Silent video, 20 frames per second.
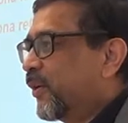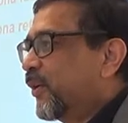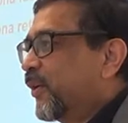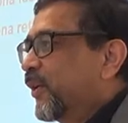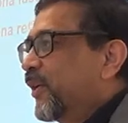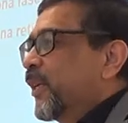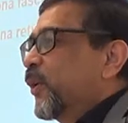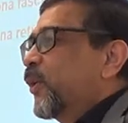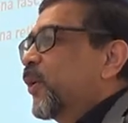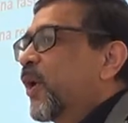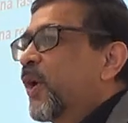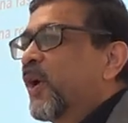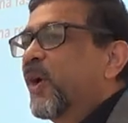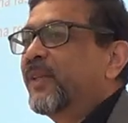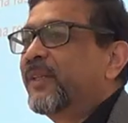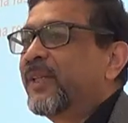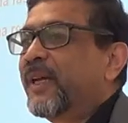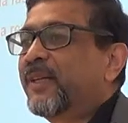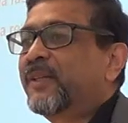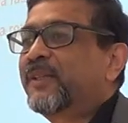You know
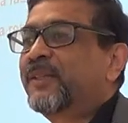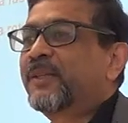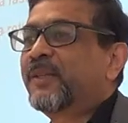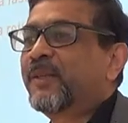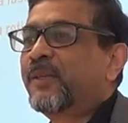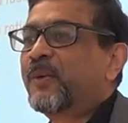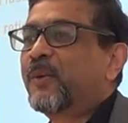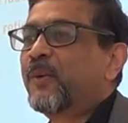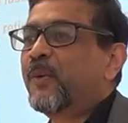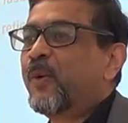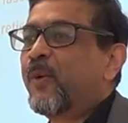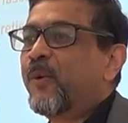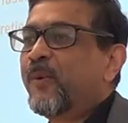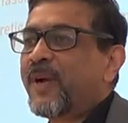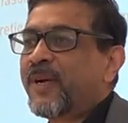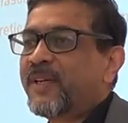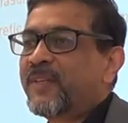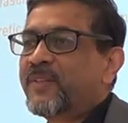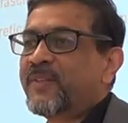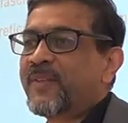that
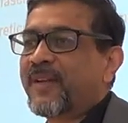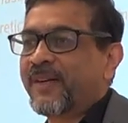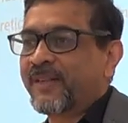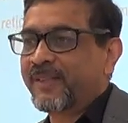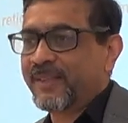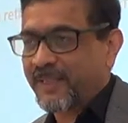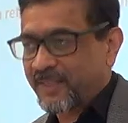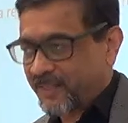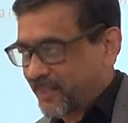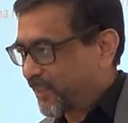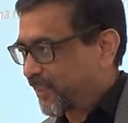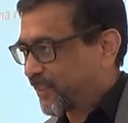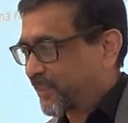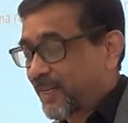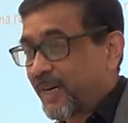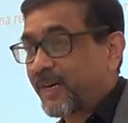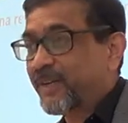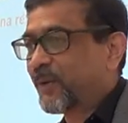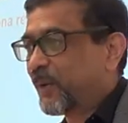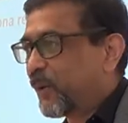ovaries and testes,
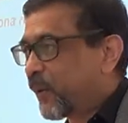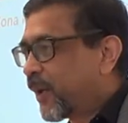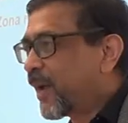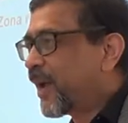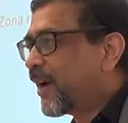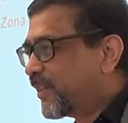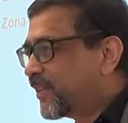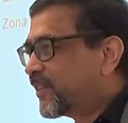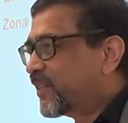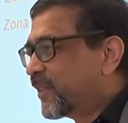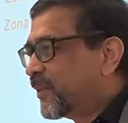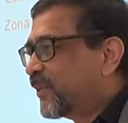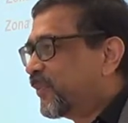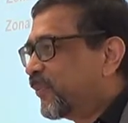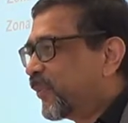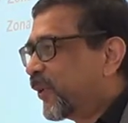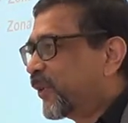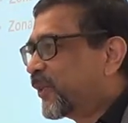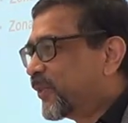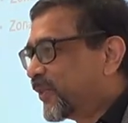right, gonads
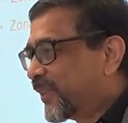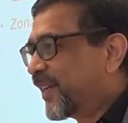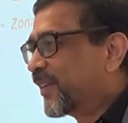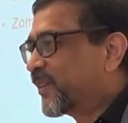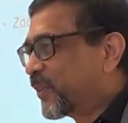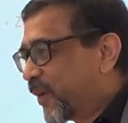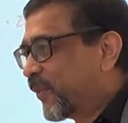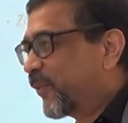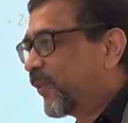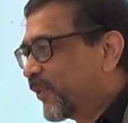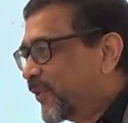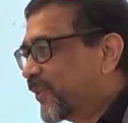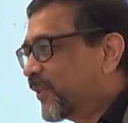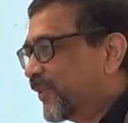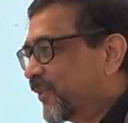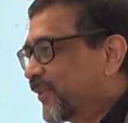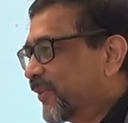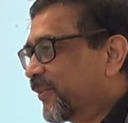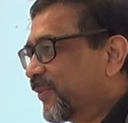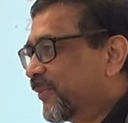produce sex hormones.
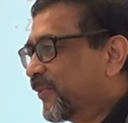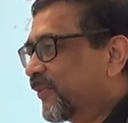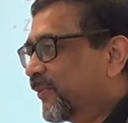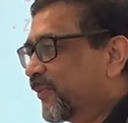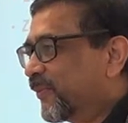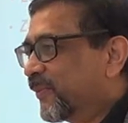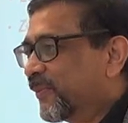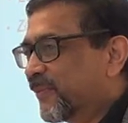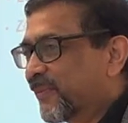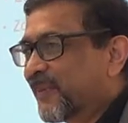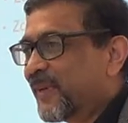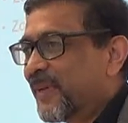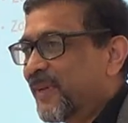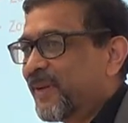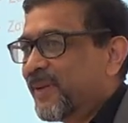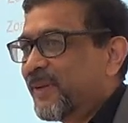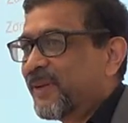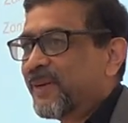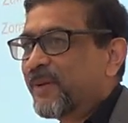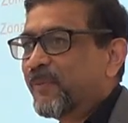
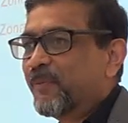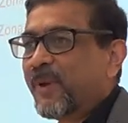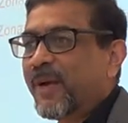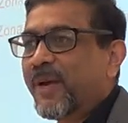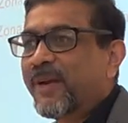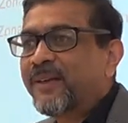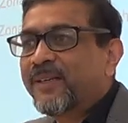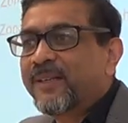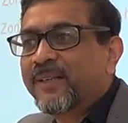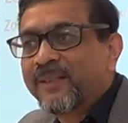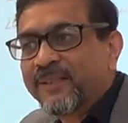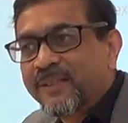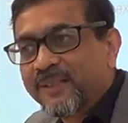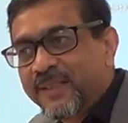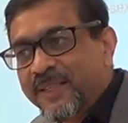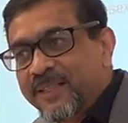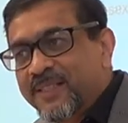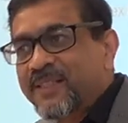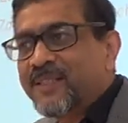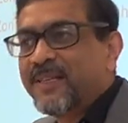But
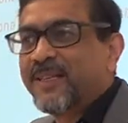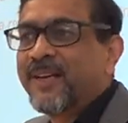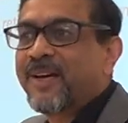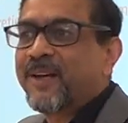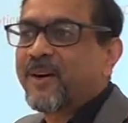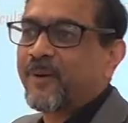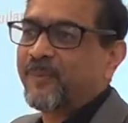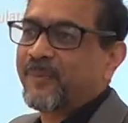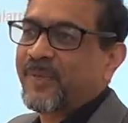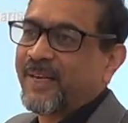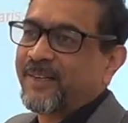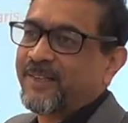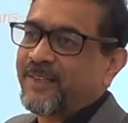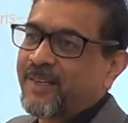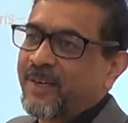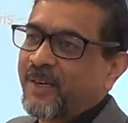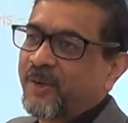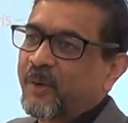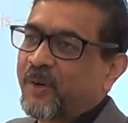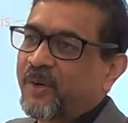this layer of the
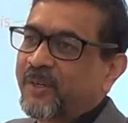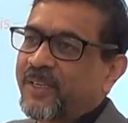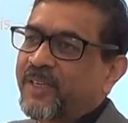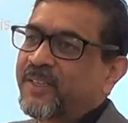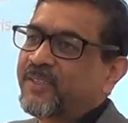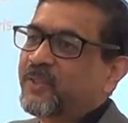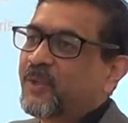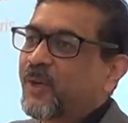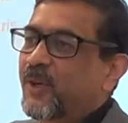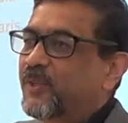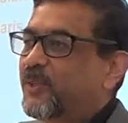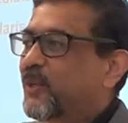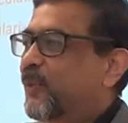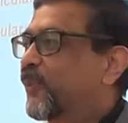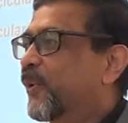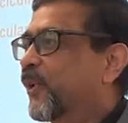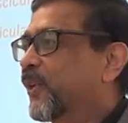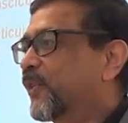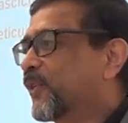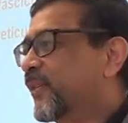adrenal cortex also
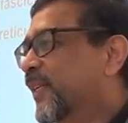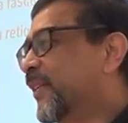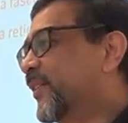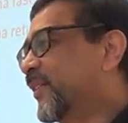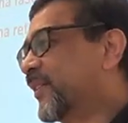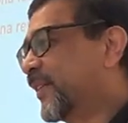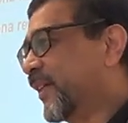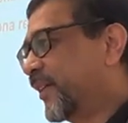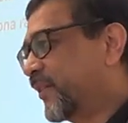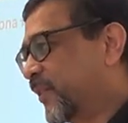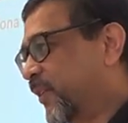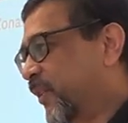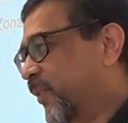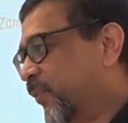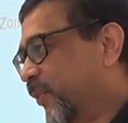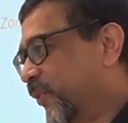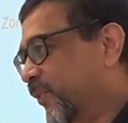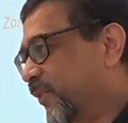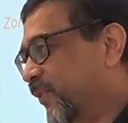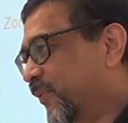produces sex
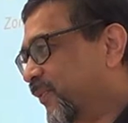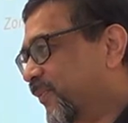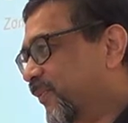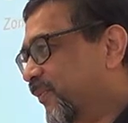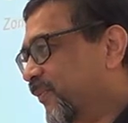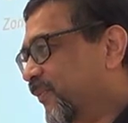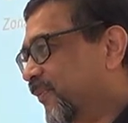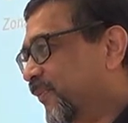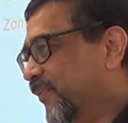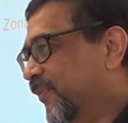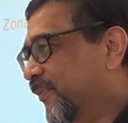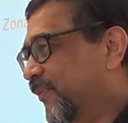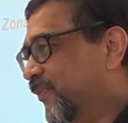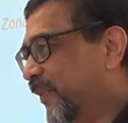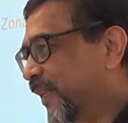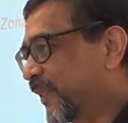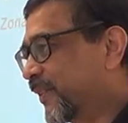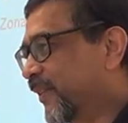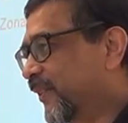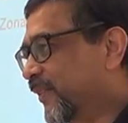hormones.
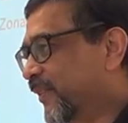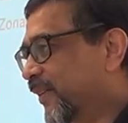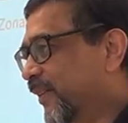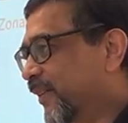Make sense?